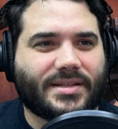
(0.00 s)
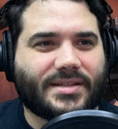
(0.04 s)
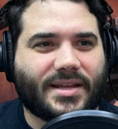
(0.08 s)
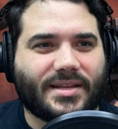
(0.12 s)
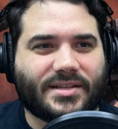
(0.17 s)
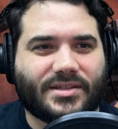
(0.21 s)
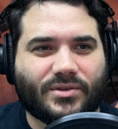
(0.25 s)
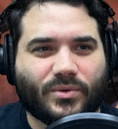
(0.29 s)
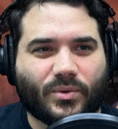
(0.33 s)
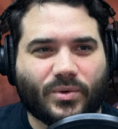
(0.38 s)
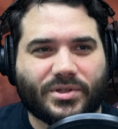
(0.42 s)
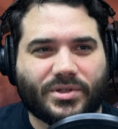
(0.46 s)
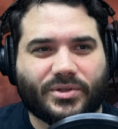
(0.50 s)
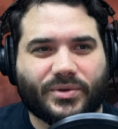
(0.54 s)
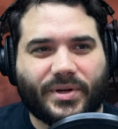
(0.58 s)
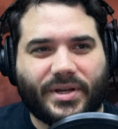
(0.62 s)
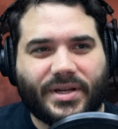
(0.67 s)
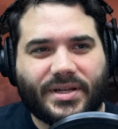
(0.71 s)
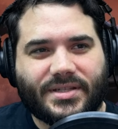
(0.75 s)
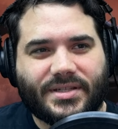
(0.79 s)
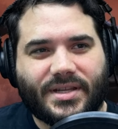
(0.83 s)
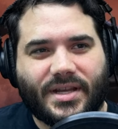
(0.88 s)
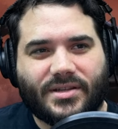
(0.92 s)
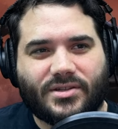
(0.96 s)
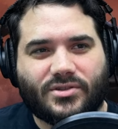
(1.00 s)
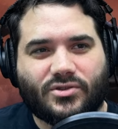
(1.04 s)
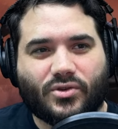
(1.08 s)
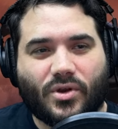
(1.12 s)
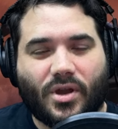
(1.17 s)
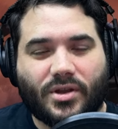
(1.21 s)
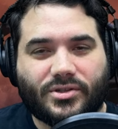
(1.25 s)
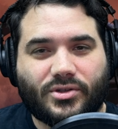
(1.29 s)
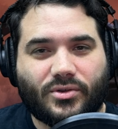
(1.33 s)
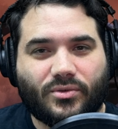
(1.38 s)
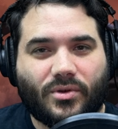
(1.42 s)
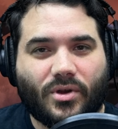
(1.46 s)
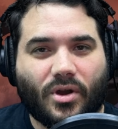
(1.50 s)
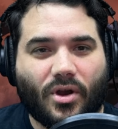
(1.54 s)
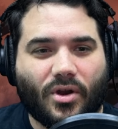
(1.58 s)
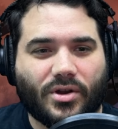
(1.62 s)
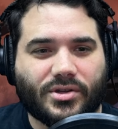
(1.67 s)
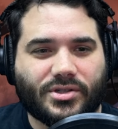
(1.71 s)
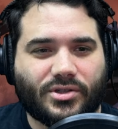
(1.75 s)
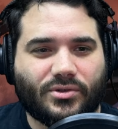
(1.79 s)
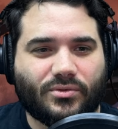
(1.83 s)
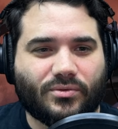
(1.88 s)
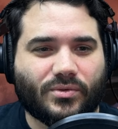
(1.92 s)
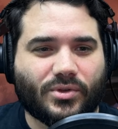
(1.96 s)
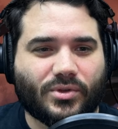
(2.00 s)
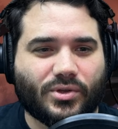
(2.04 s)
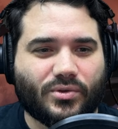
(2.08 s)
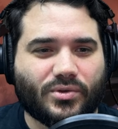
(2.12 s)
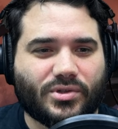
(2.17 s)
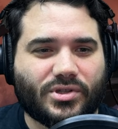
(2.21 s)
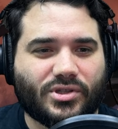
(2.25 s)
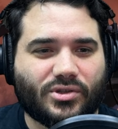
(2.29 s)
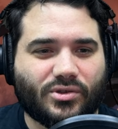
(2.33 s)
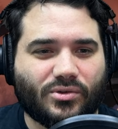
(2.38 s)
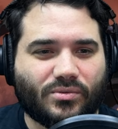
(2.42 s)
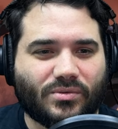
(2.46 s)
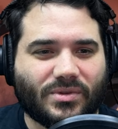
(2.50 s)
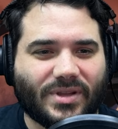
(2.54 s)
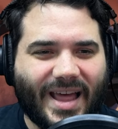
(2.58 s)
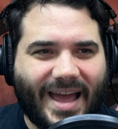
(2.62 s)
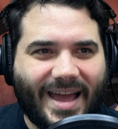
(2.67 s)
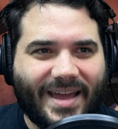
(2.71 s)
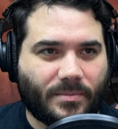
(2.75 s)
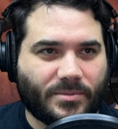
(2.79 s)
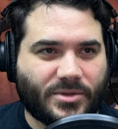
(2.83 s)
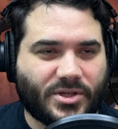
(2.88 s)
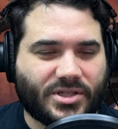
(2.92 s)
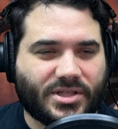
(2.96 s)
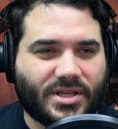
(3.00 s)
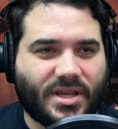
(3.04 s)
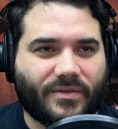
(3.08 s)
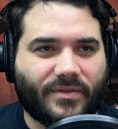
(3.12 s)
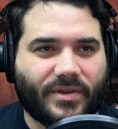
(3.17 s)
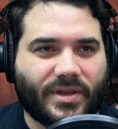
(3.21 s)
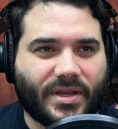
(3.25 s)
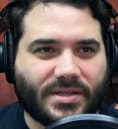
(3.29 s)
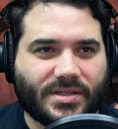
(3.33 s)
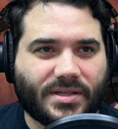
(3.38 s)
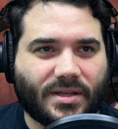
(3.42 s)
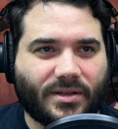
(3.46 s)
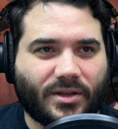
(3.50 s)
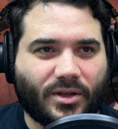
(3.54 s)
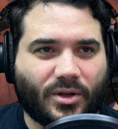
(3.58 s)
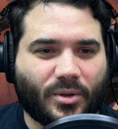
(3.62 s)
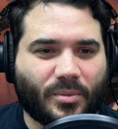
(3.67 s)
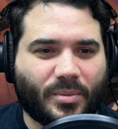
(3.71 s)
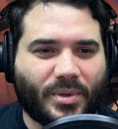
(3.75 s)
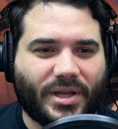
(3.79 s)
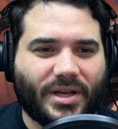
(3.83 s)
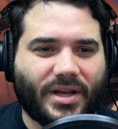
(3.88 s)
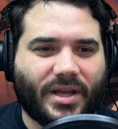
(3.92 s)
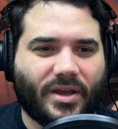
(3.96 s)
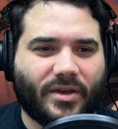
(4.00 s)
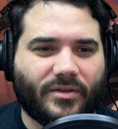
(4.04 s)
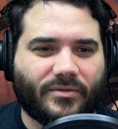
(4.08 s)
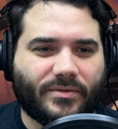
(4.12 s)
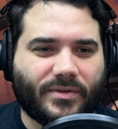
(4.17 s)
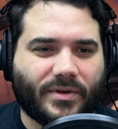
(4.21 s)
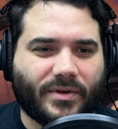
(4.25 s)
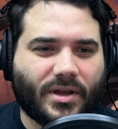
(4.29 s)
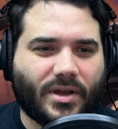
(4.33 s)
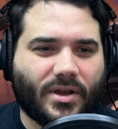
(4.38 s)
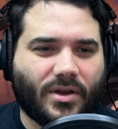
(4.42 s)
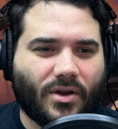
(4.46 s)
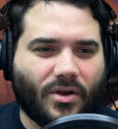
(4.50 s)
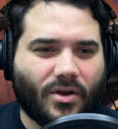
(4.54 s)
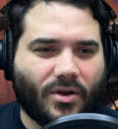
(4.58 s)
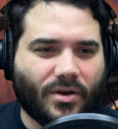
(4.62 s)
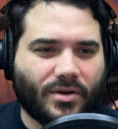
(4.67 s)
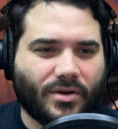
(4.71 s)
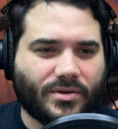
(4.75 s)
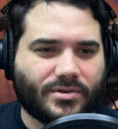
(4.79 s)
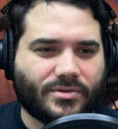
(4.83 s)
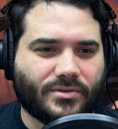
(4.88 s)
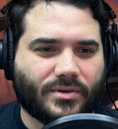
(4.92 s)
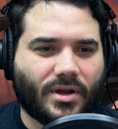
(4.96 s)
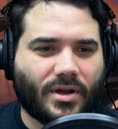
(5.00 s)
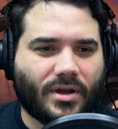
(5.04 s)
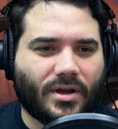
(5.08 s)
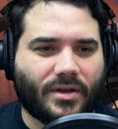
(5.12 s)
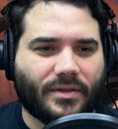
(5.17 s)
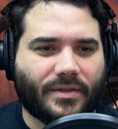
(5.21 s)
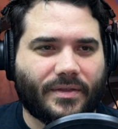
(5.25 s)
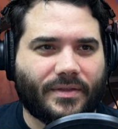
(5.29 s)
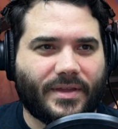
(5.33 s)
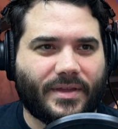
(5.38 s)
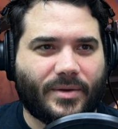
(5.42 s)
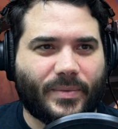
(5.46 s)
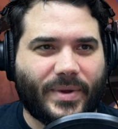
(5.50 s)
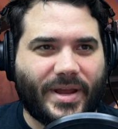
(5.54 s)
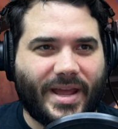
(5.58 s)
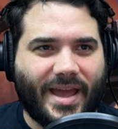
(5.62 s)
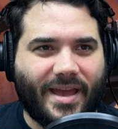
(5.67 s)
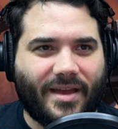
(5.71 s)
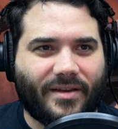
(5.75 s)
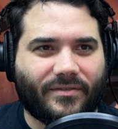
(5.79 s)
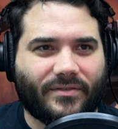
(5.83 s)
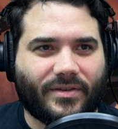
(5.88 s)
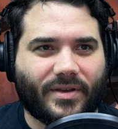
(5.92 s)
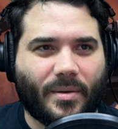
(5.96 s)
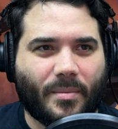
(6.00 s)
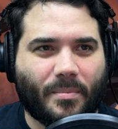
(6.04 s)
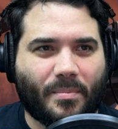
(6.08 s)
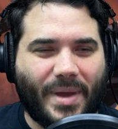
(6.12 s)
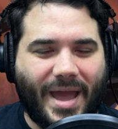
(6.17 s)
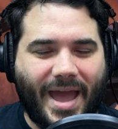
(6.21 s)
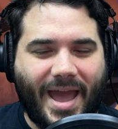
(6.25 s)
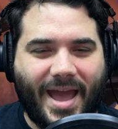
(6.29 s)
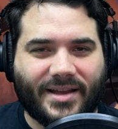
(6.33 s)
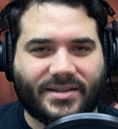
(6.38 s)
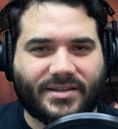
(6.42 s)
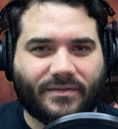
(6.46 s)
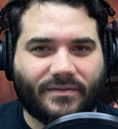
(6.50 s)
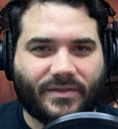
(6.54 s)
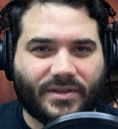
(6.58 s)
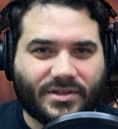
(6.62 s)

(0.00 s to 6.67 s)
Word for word: a sorcery, and it says draw 2 cards, you lose 2 life, just giving us a little bit of card draw. Then we have Pact of the